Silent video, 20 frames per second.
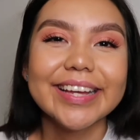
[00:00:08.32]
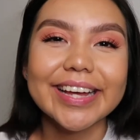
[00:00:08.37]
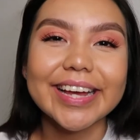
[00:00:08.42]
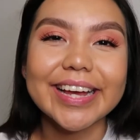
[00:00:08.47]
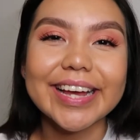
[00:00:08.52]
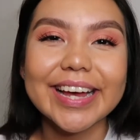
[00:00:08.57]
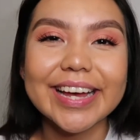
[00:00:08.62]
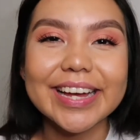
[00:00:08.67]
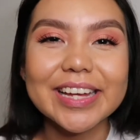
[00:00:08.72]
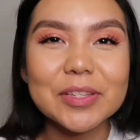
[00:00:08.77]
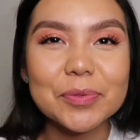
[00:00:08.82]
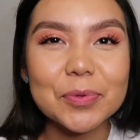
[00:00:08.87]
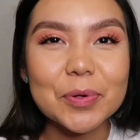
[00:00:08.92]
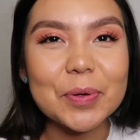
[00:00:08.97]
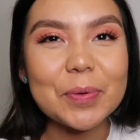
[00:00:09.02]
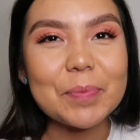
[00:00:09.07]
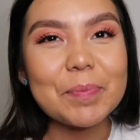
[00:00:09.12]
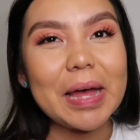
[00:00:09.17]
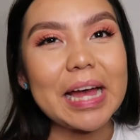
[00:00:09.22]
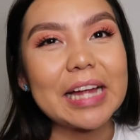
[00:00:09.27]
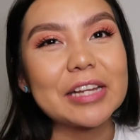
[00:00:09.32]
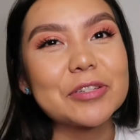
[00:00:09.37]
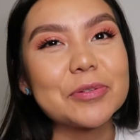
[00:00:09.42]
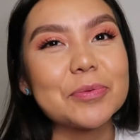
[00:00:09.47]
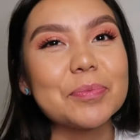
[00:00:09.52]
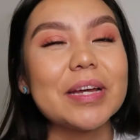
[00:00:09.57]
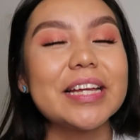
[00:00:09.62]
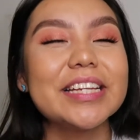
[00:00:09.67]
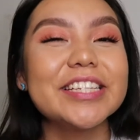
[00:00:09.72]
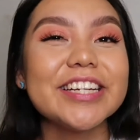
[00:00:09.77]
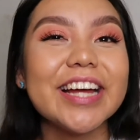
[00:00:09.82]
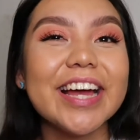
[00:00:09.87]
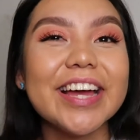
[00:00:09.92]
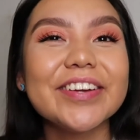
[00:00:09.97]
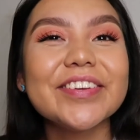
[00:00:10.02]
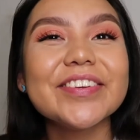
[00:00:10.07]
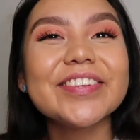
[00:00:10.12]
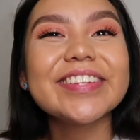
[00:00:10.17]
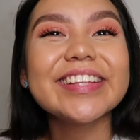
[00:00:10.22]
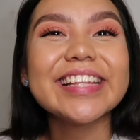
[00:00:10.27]
Hey guys, welcome back to my
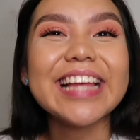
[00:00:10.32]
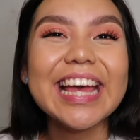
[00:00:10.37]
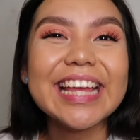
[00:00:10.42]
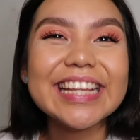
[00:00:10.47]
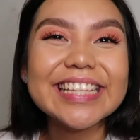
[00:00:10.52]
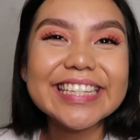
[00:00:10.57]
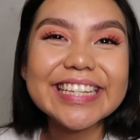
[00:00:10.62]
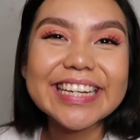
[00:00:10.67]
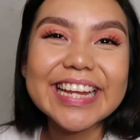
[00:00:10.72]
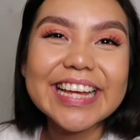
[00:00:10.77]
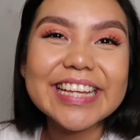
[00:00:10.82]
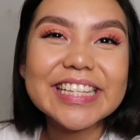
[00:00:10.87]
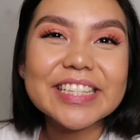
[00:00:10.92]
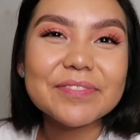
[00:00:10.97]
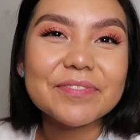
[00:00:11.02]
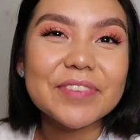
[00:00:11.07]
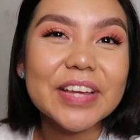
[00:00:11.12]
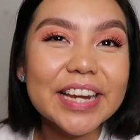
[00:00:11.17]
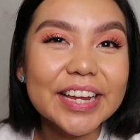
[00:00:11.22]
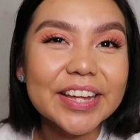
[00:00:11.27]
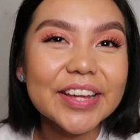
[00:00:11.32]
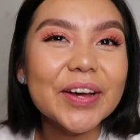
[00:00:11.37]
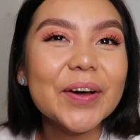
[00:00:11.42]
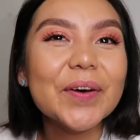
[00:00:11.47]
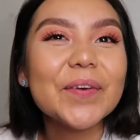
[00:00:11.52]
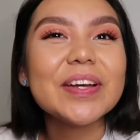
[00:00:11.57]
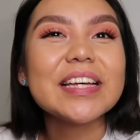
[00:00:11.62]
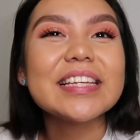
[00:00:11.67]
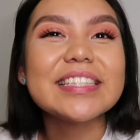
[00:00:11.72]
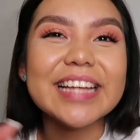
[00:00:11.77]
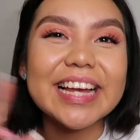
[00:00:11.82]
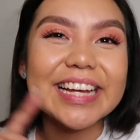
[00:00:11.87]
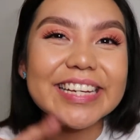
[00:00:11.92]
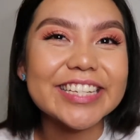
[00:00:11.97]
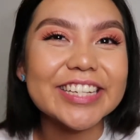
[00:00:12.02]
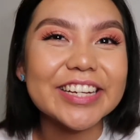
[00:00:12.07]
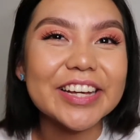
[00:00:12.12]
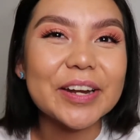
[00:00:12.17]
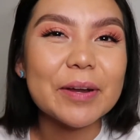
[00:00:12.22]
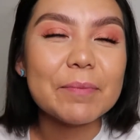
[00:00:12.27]
channel, and today's video is
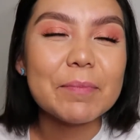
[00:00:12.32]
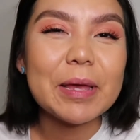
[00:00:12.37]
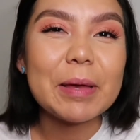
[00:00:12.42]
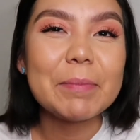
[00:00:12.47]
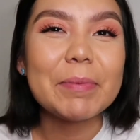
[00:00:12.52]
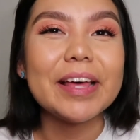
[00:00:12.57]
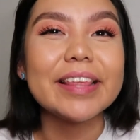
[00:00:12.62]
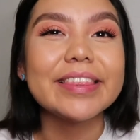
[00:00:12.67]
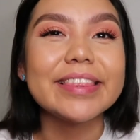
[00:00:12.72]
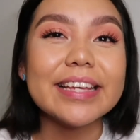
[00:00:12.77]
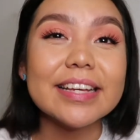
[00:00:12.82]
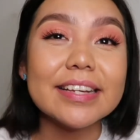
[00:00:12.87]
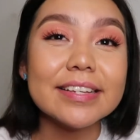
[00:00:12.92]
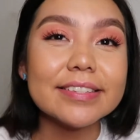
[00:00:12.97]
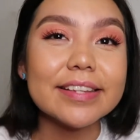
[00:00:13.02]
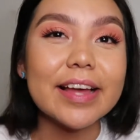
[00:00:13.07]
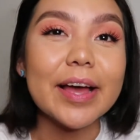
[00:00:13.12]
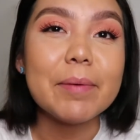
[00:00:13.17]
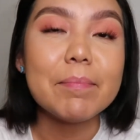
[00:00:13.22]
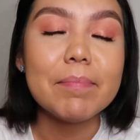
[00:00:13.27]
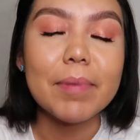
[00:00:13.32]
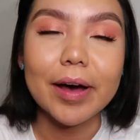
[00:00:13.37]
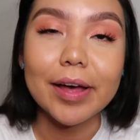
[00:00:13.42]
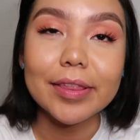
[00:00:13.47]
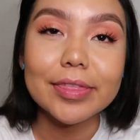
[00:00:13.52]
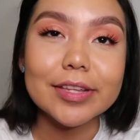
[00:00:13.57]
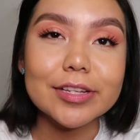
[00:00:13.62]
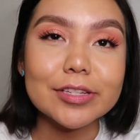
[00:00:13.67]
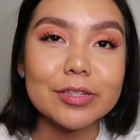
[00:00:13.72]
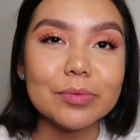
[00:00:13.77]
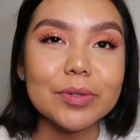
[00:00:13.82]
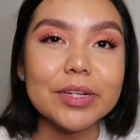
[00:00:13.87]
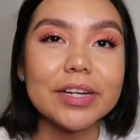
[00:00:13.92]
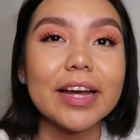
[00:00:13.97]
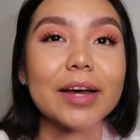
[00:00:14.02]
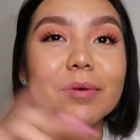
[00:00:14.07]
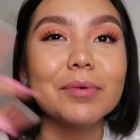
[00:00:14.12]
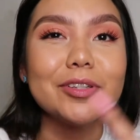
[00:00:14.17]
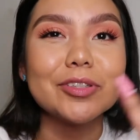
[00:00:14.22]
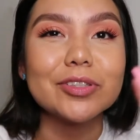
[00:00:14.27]
actually gonna be about things I bought this
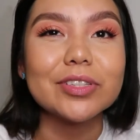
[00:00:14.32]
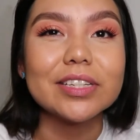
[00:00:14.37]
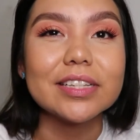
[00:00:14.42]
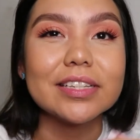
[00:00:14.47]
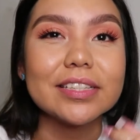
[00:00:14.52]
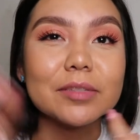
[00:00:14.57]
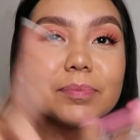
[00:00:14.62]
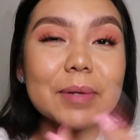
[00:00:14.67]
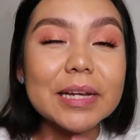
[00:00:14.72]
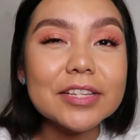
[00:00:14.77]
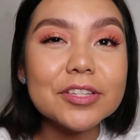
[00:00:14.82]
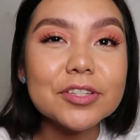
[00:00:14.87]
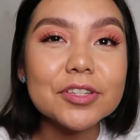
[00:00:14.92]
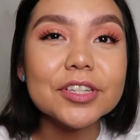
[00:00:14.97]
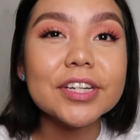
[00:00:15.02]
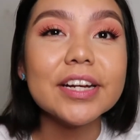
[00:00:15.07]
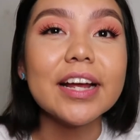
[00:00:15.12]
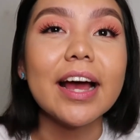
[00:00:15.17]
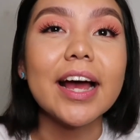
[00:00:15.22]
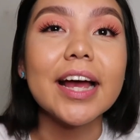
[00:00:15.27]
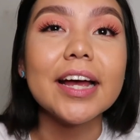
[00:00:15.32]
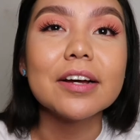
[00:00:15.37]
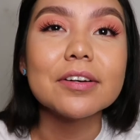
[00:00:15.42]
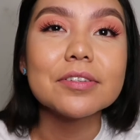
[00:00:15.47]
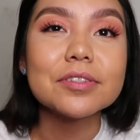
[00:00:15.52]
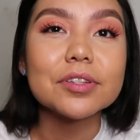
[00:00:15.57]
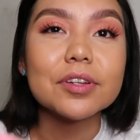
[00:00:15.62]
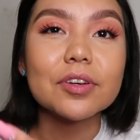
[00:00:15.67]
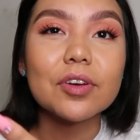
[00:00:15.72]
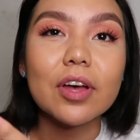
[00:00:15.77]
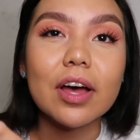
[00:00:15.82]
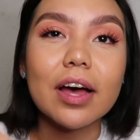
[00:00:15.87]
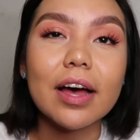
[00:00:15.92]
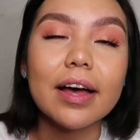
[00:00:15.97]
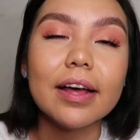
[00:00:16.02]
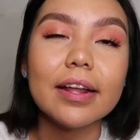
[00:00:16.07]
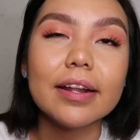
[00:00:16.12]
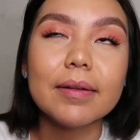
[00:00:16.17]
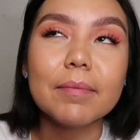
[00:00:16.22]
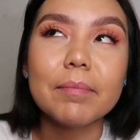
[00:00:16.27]
week. I went to the dispensary, I also
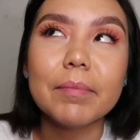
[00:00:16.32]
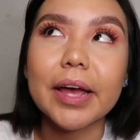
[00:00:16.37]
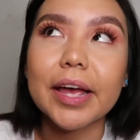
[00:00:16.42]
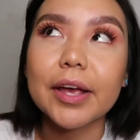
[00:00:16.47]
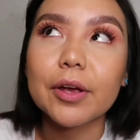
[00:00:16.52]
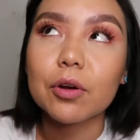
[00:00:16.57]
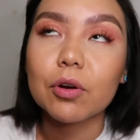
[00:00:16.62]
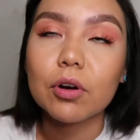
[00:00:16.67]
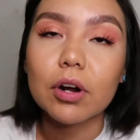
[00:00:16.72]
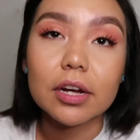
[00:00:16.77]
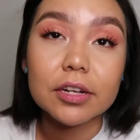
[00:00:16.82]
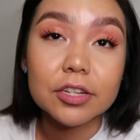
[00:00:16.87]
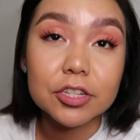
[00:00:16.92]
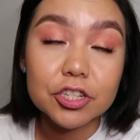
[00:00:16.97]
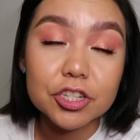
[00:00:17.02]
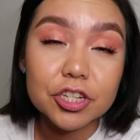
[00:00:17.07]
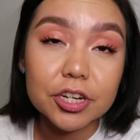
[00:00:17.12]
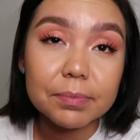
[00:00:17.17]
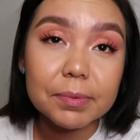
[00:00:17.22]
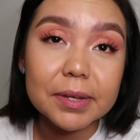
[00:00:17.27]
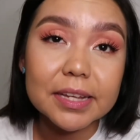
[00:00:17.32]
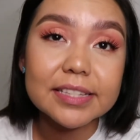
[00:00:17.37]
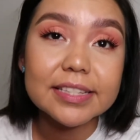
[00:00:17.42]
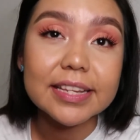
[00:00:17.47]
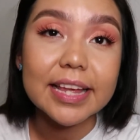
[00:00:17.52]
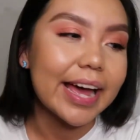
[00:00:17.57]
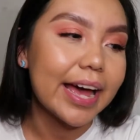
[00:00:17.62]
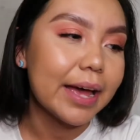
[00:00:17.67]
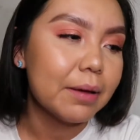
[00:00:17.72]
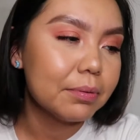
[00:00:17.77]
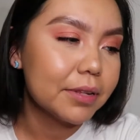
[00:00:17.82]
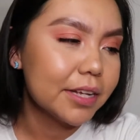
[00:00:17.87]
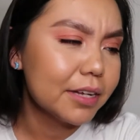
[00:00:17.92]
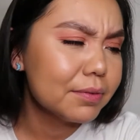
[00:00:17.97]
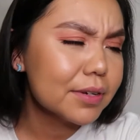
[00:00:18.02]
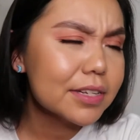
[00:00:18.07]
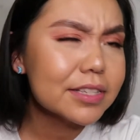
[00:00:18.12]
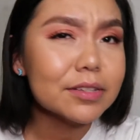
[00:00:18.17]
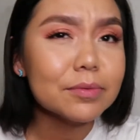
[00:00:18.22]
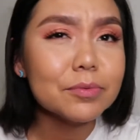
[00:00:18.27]
got my Crocs jibbitz, and I
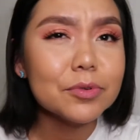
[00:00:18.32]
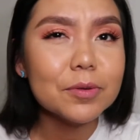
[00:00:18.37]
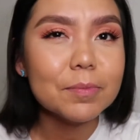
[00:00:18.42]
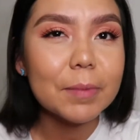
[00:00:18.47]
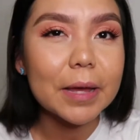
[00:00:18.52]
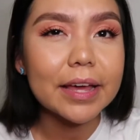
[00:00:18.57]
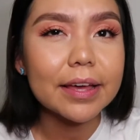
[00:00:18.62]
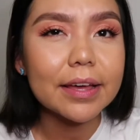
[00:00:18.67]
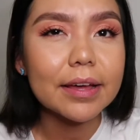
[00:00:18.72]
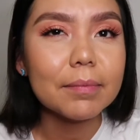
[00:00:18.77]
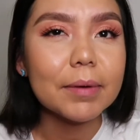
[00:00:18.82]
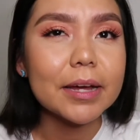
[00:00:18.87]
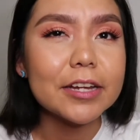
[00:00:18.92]
played with some new makeup.